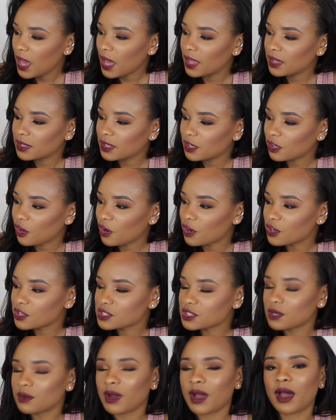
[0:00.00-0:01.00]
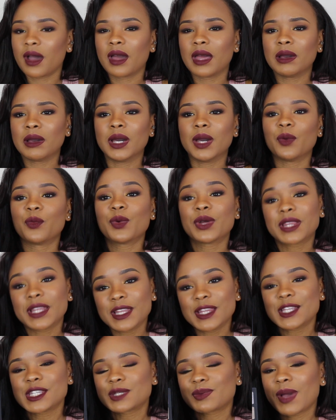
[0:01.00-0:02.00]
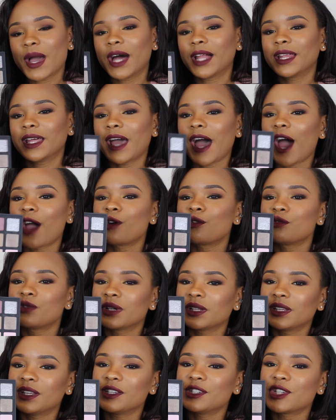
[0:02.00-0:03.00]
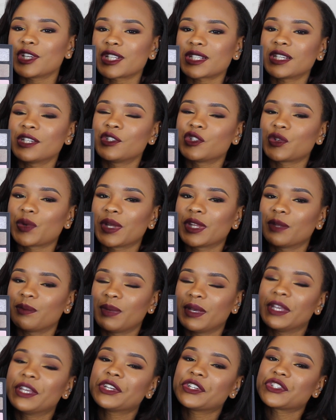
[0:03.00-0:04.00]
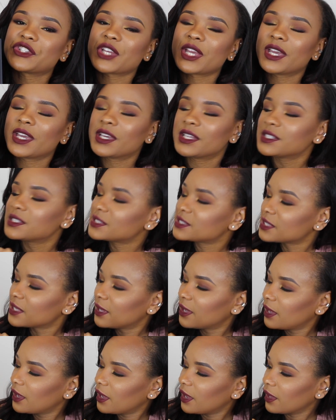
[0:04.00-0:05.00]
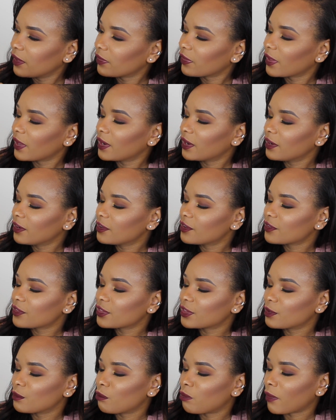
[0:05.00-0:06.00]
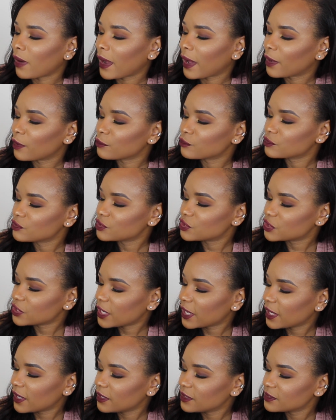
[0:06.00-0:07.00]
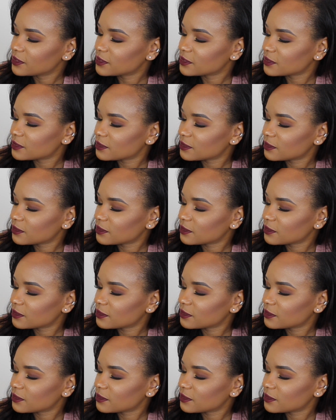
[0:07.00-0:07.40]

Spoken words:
And then also within this palette, I really just enjoy the pink shades and then the brown shades.